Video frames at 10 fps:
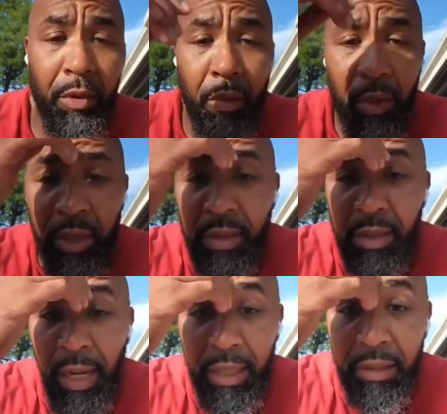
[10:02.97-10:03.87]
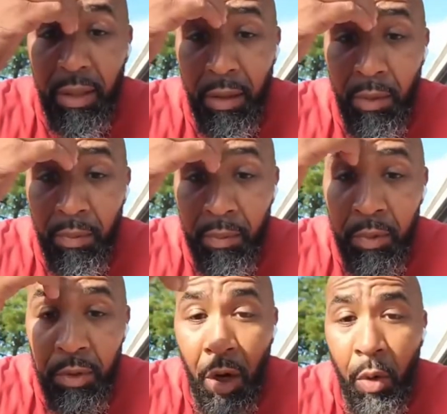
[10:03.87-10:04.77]
you, it's like,
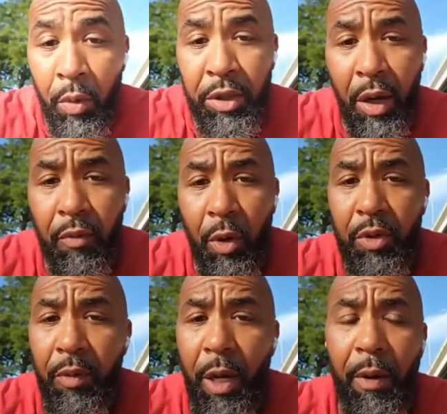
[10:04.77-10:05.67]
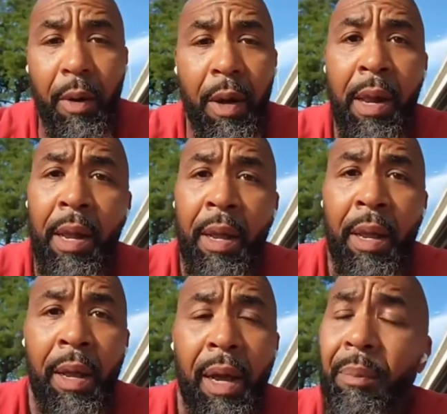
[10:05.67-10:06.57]
yo, what's up, Roosevelt?
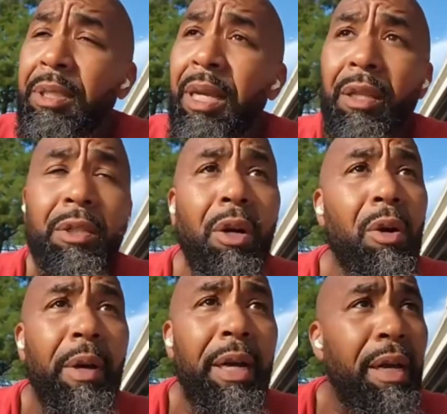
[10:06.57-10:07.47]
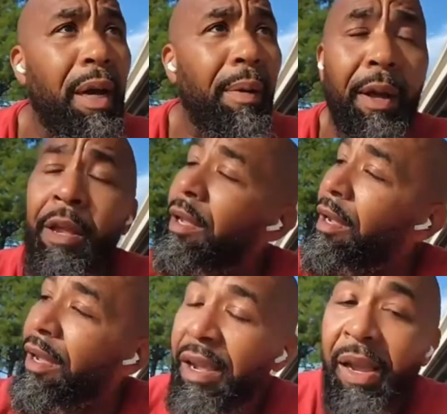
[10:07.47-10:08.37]
I'm telling y'all, man,
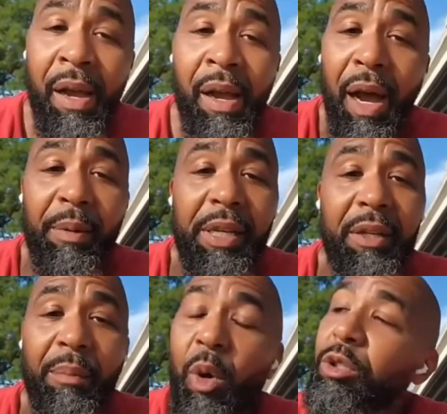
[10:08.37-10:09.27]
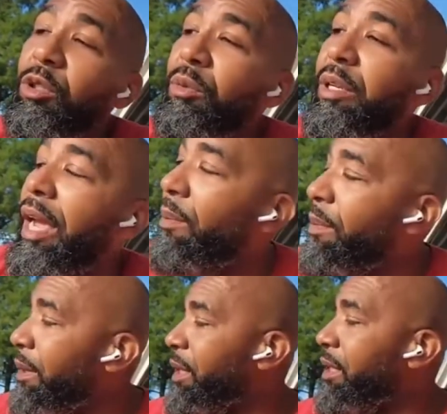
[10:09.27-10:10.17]
I'm getting emotional now,
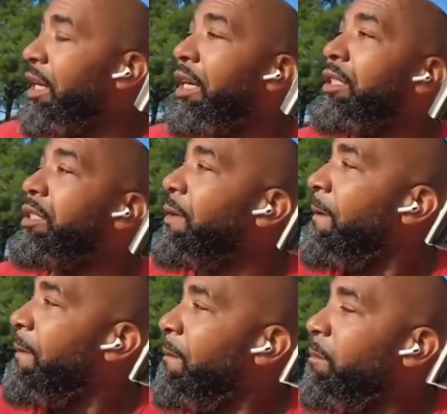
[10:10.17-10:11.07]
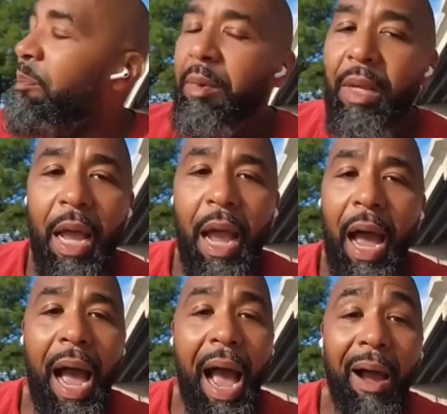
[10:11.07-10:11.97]
man, because
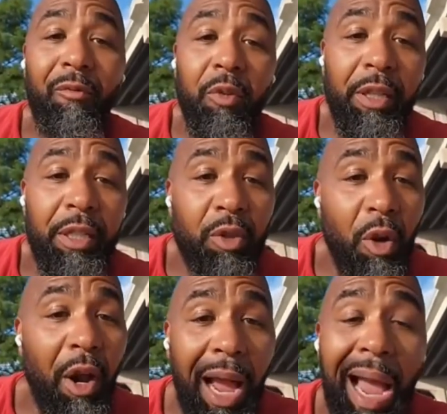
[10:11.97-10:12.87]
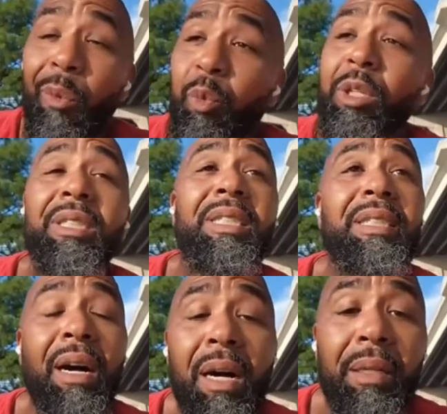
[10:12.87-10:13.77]
I really thought I was
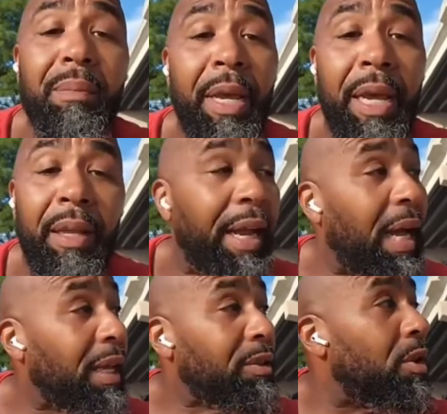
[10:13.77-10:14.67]
done, man. Like, I